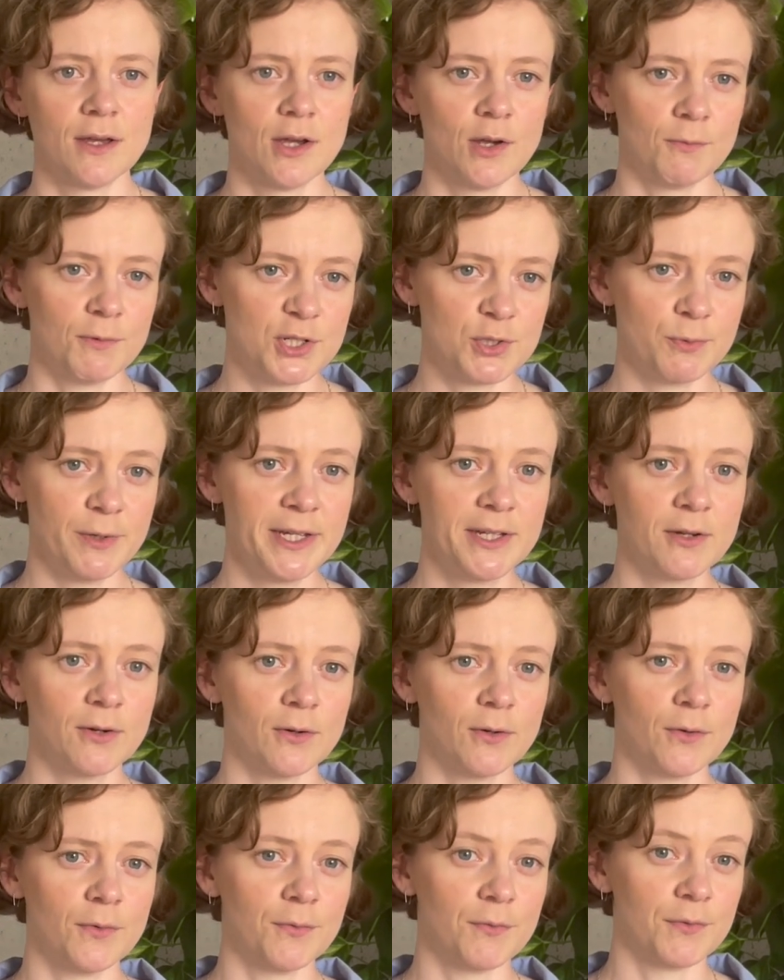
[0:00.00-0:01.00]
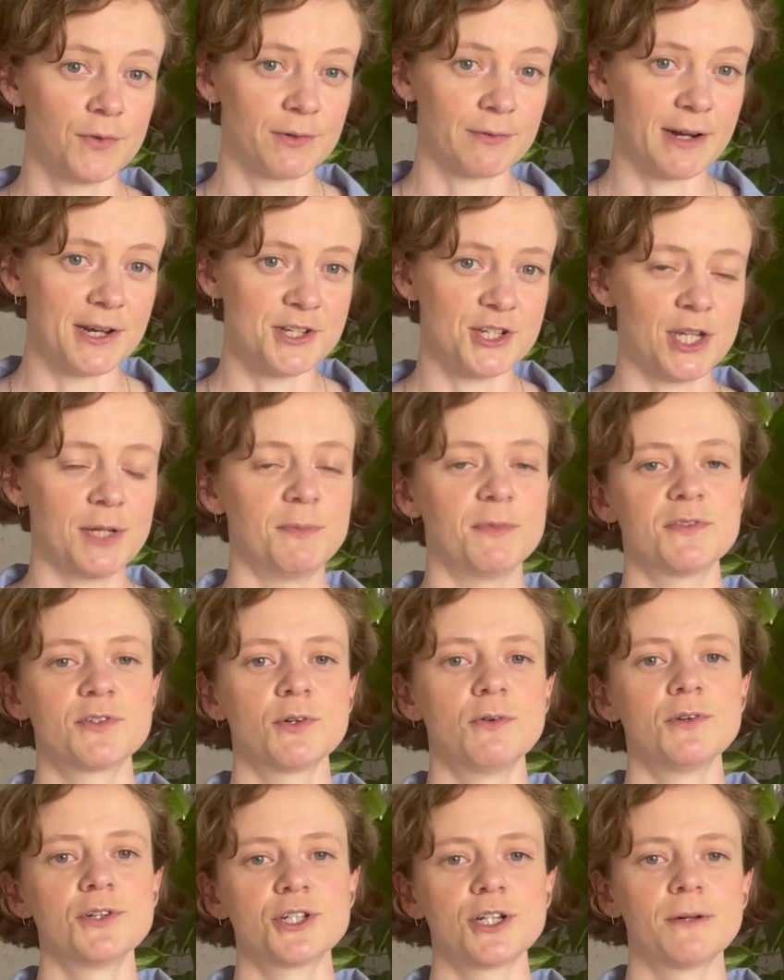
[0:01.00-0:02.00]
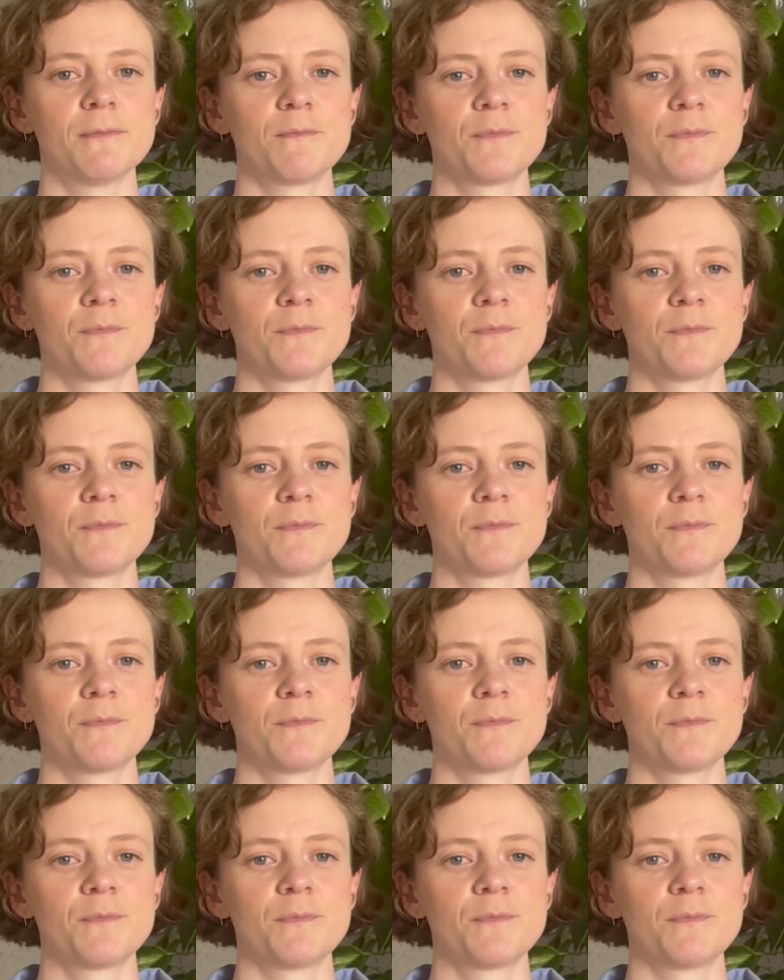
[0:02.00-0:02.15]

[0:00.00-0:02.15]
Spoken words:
which we call the regime of torture.